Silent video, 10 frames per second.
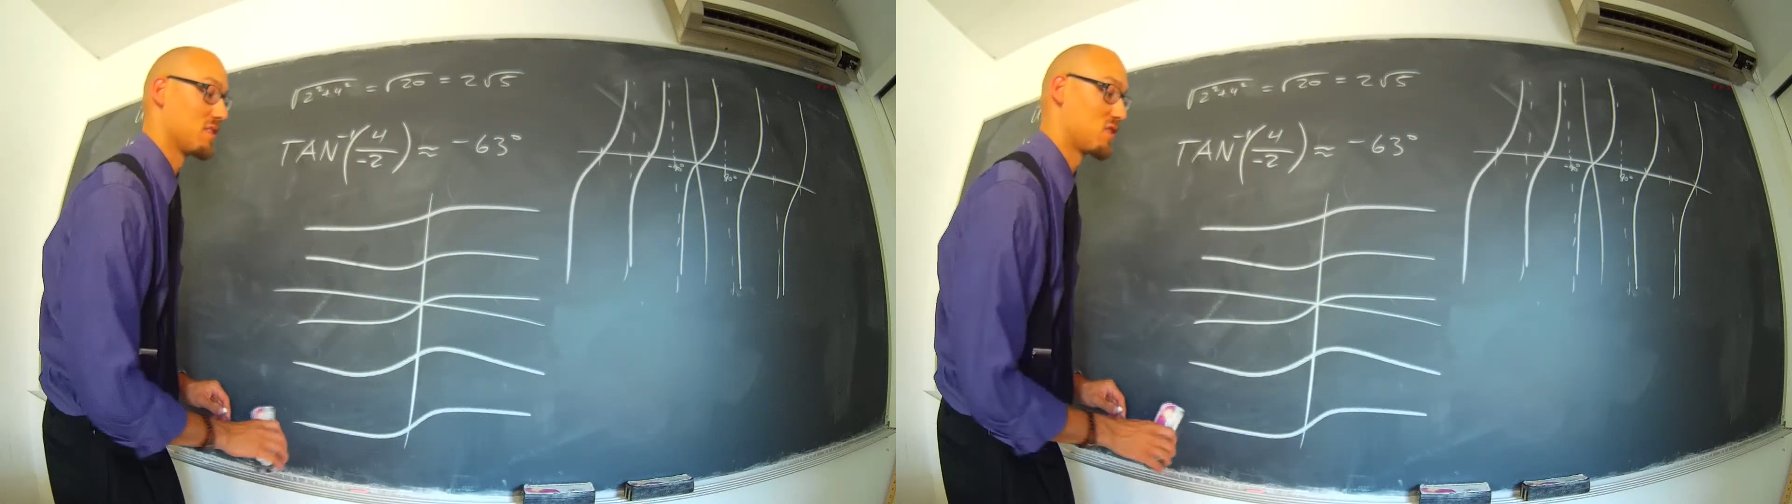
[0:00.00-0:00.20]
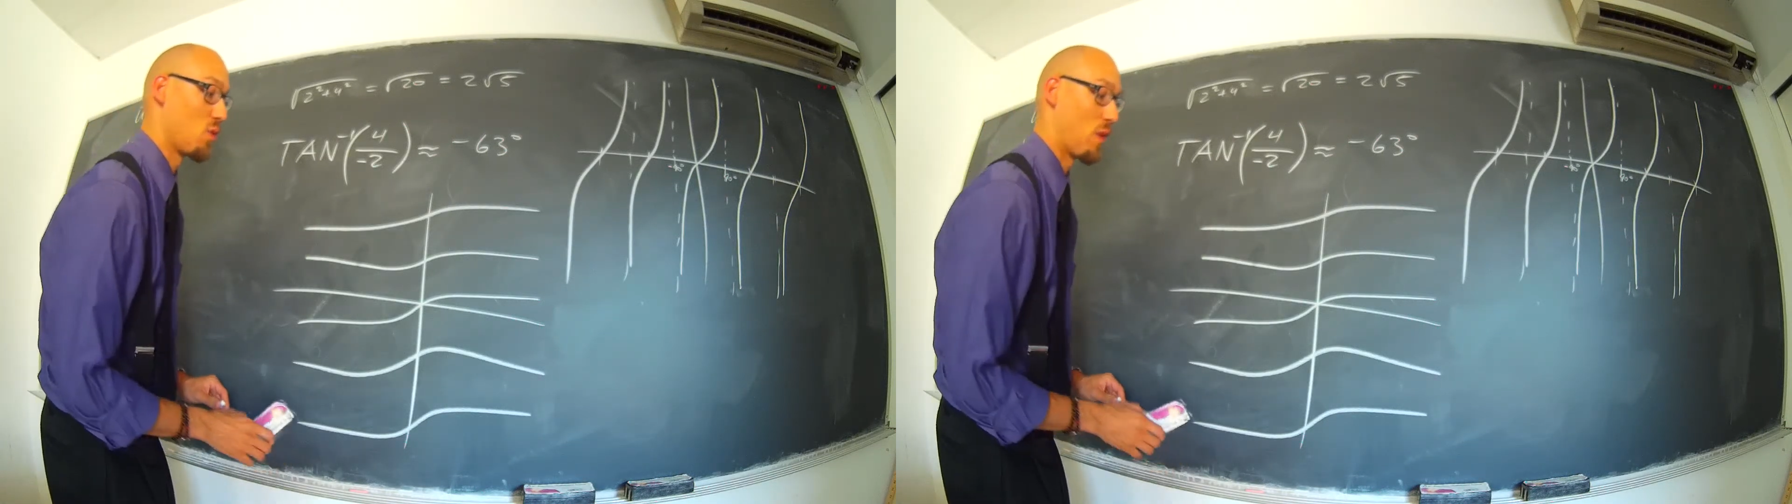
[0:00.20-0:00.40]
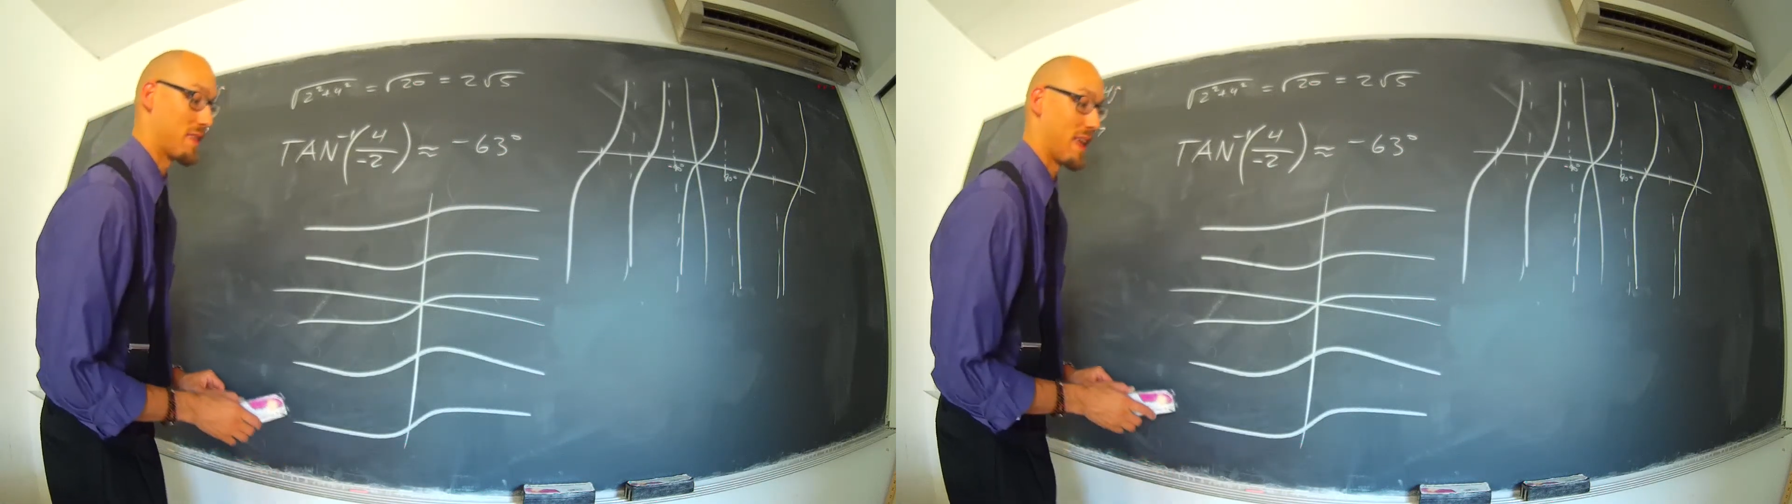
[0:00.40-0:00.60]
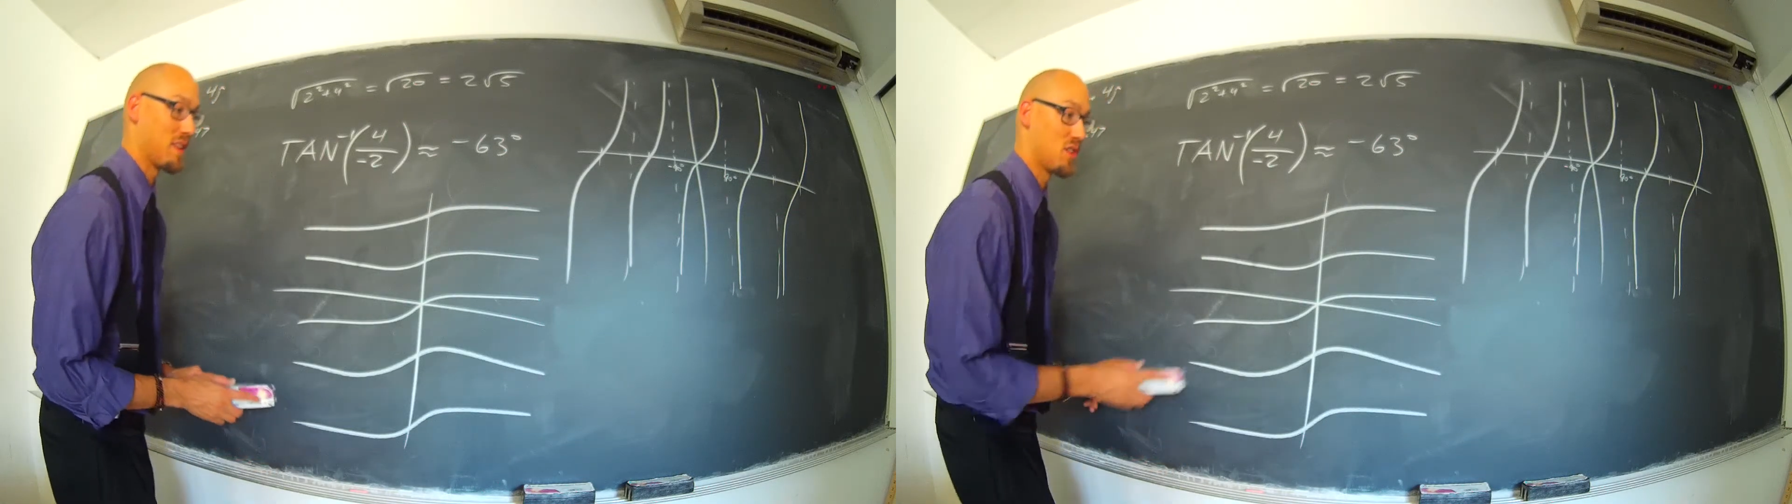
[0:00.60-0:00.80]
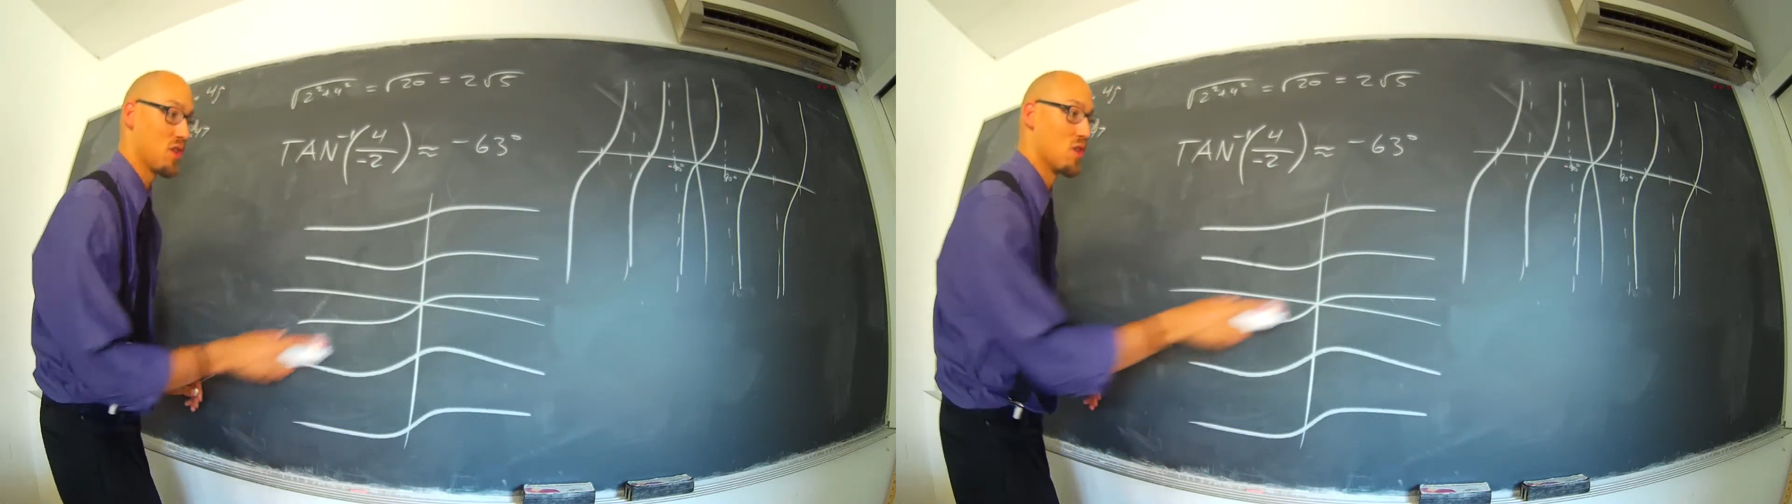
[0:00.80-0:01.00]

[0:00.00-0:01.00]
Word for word: So what they do